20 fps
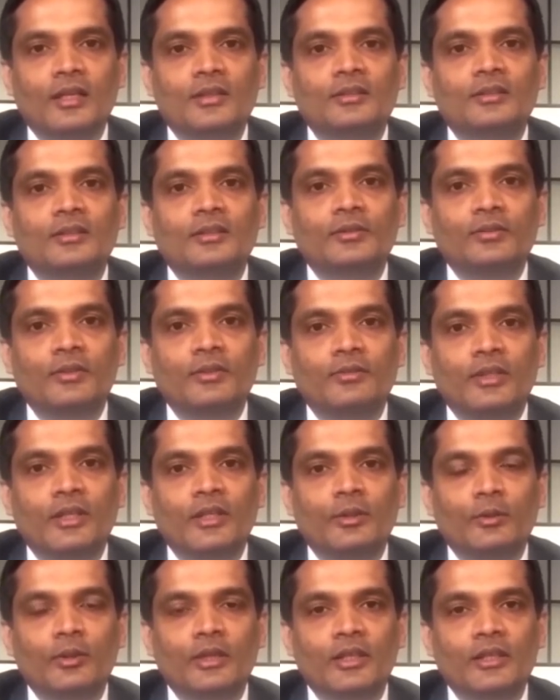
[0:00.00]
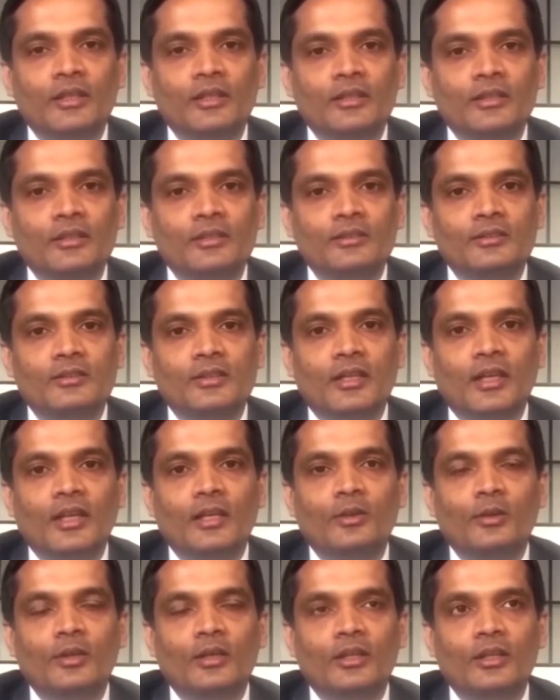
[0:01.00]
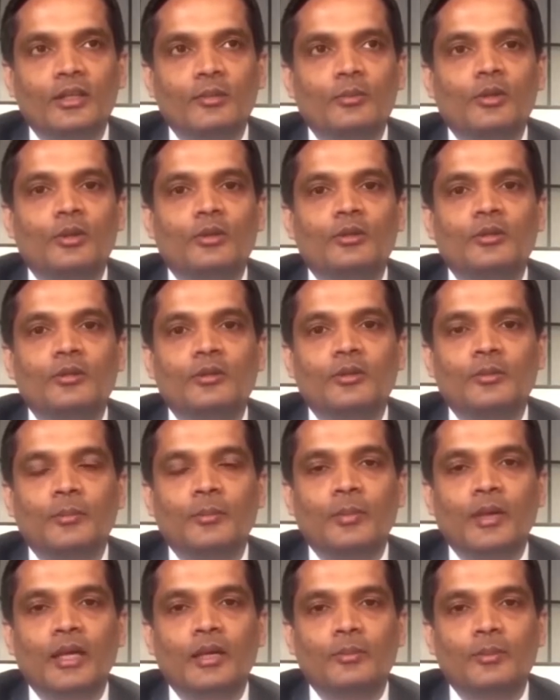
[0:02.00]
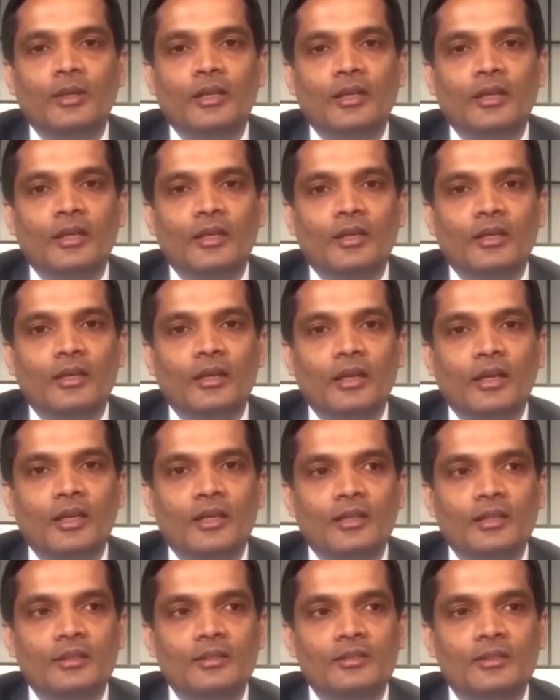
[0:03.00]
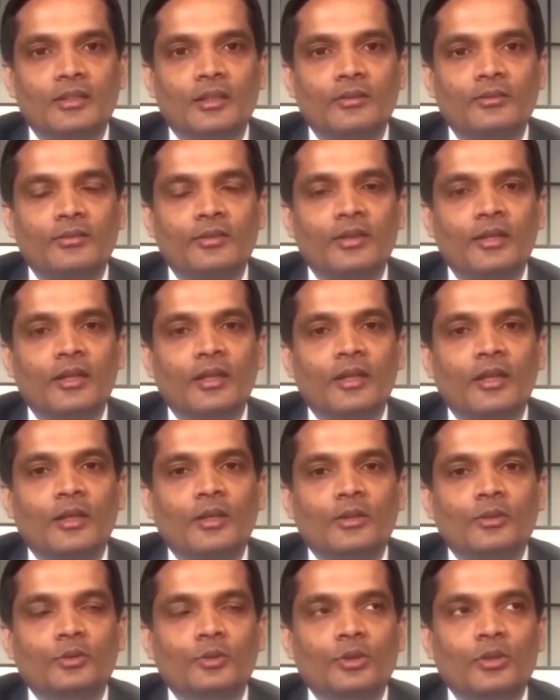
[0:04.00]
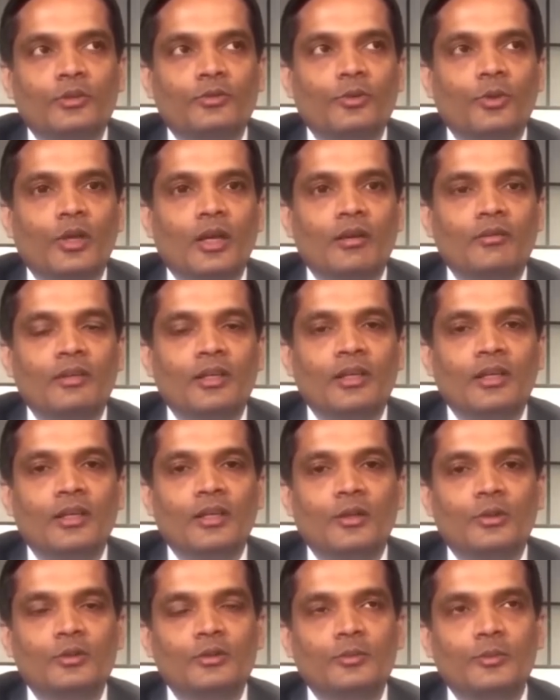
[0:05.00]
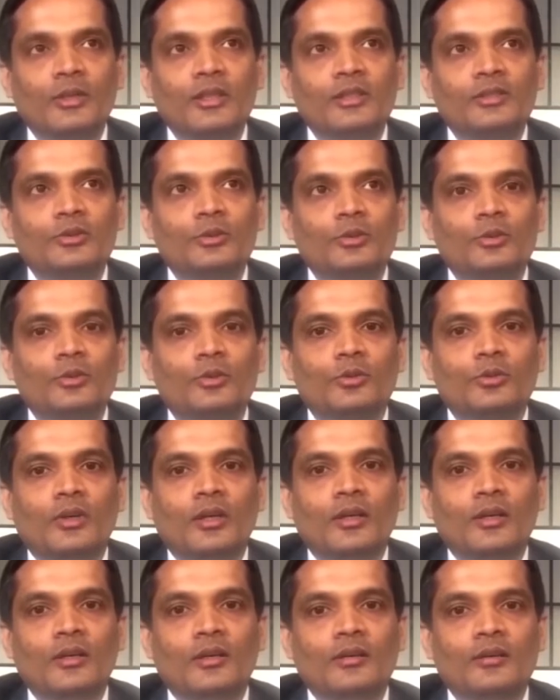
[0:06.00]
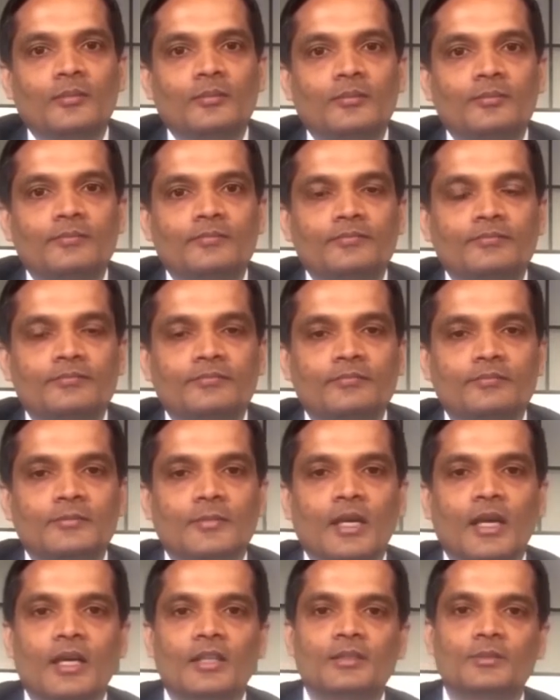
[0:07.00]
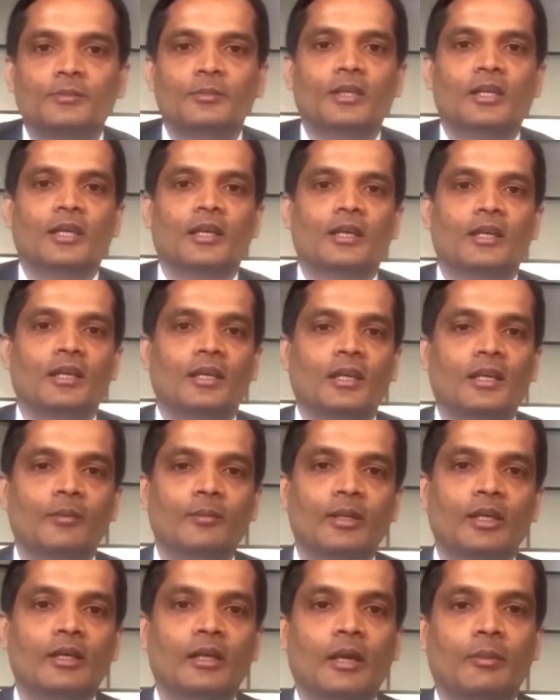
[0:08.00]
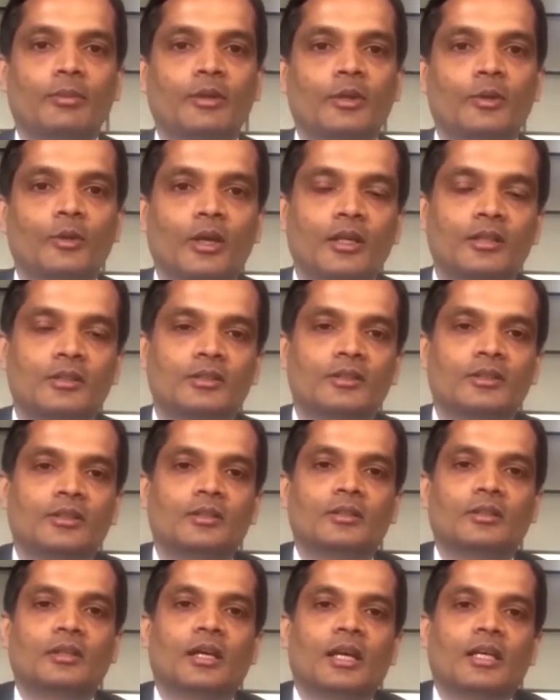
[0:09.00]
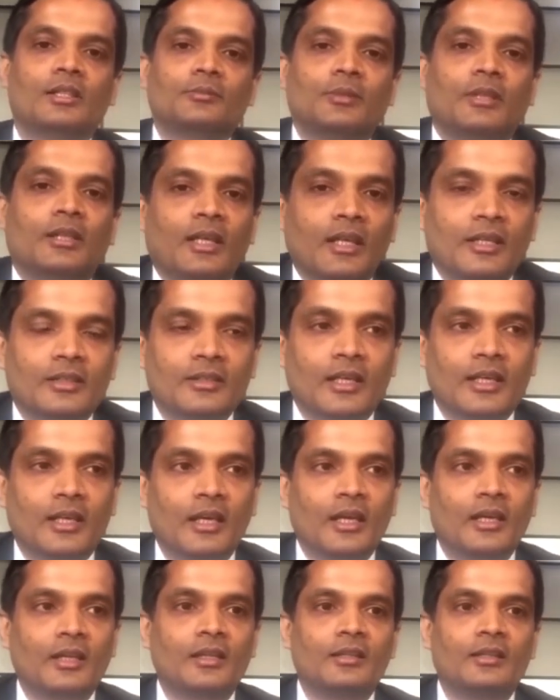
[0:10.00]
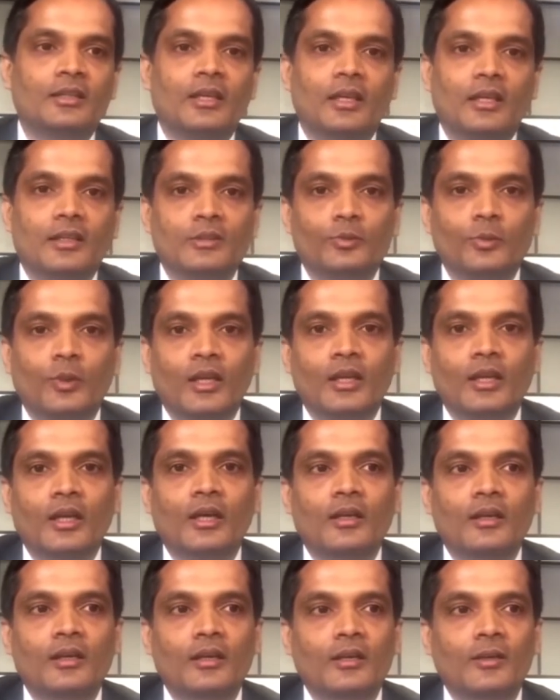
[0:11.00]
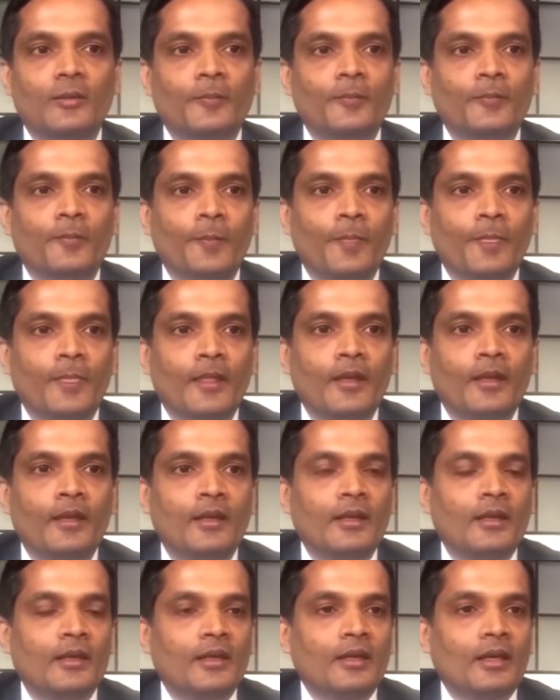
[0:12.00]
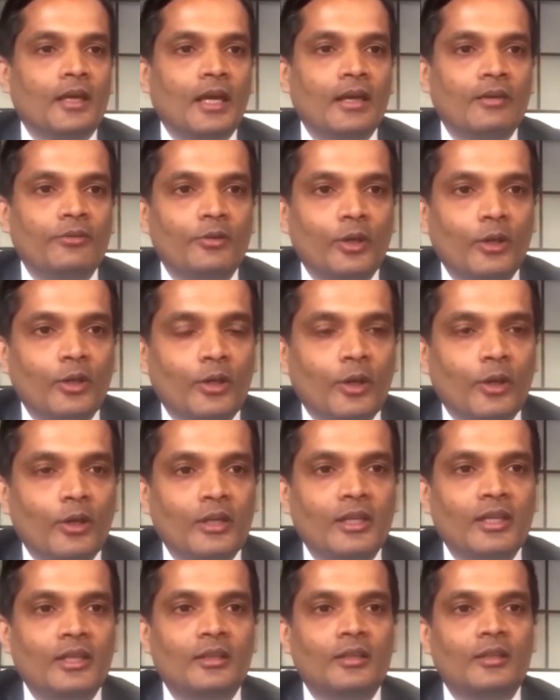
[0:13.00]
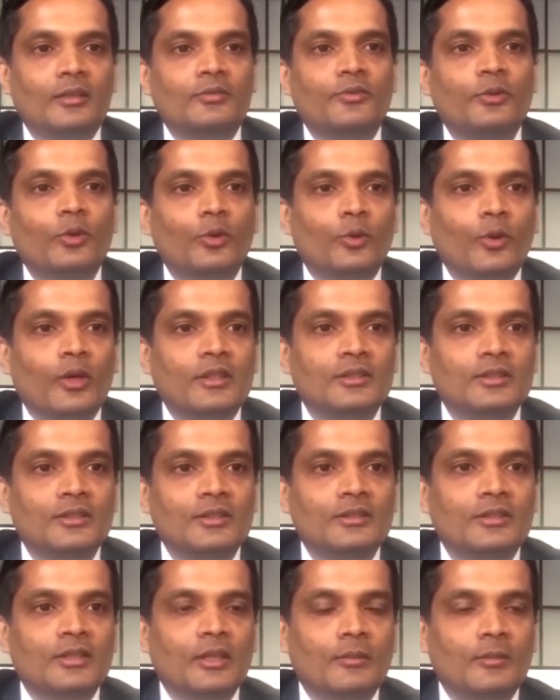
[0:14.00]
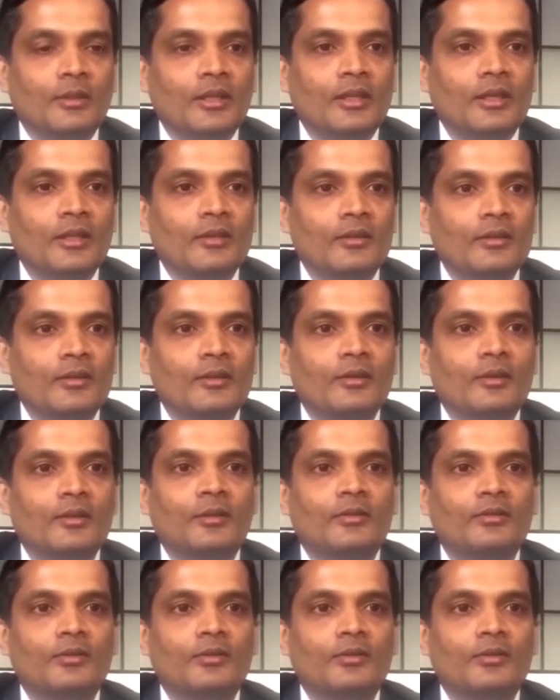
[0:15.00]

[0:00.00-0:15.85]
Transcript: last 15-20 years, trying to learn about back pain and related stuff. So if you have any doubts, please do uh, ask me and I'll be happy to answer as many as I can in the next one hour. I have got already few questions coming in.